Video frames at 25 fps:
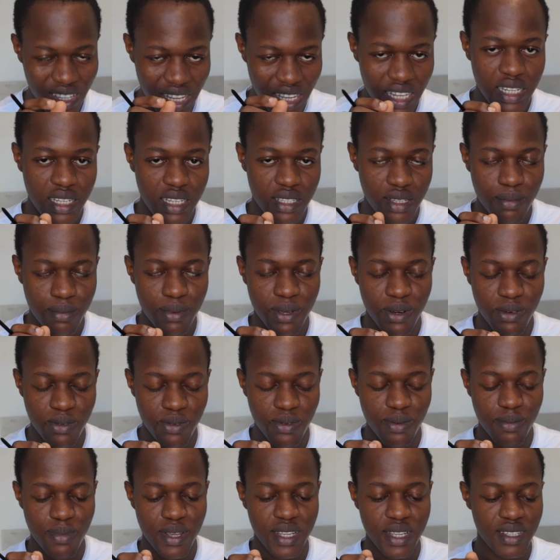a little bit
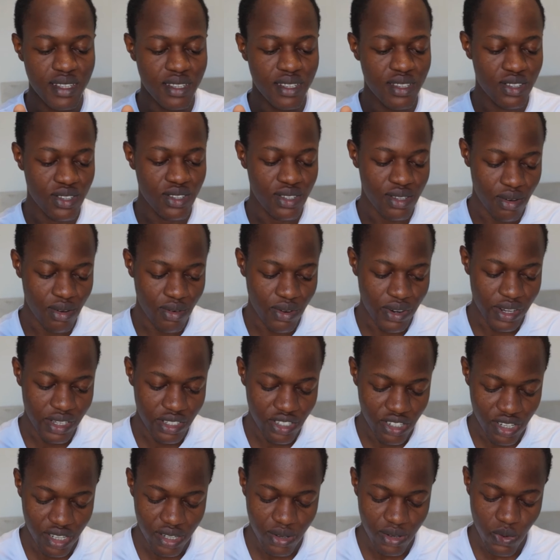remains in the
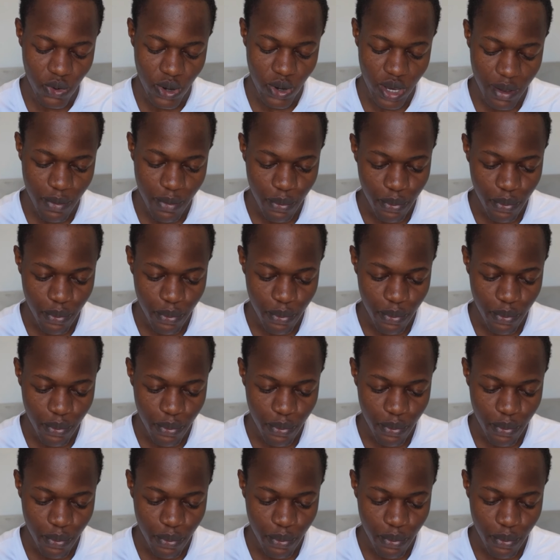syringe anyway.